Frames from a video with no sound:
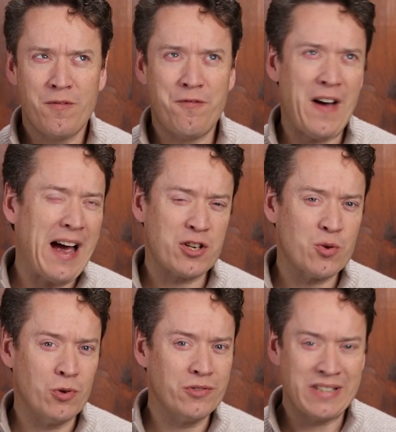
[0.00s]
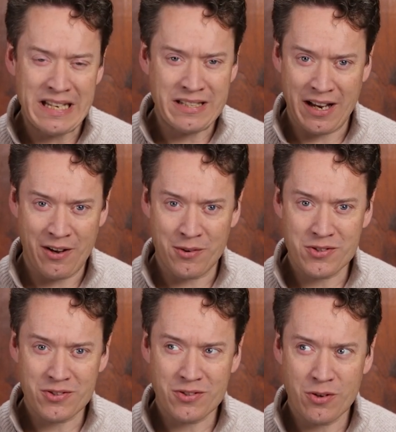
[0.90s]
factual
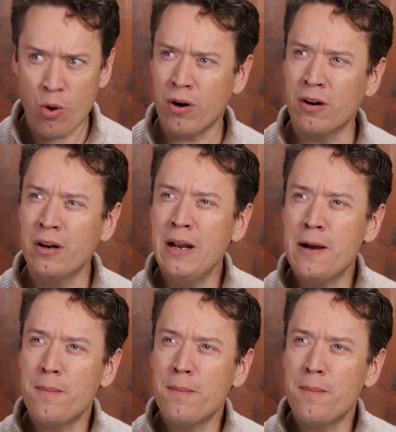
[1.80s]
details, or